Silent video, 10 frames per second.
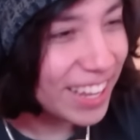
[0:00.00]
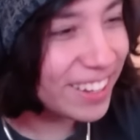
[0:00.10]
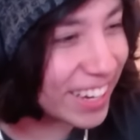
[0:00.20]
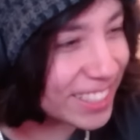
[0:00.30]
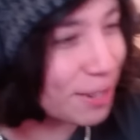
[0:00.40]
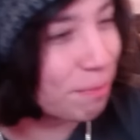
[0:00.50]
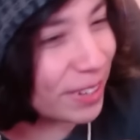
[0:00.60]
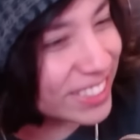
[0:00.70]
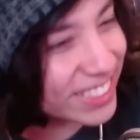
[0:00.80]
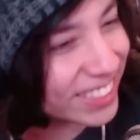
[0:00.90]
you guys are
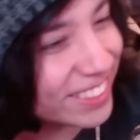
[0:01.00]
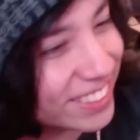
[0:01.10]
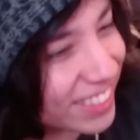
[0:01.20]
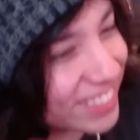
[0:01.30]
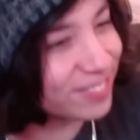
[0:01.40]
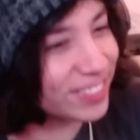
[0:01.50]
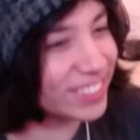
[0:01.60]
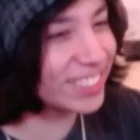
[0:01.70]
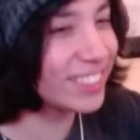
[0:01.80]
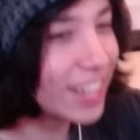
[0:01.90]
bullshitters. You guys are
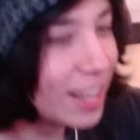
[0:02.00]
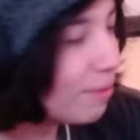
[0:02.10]
bullshitters.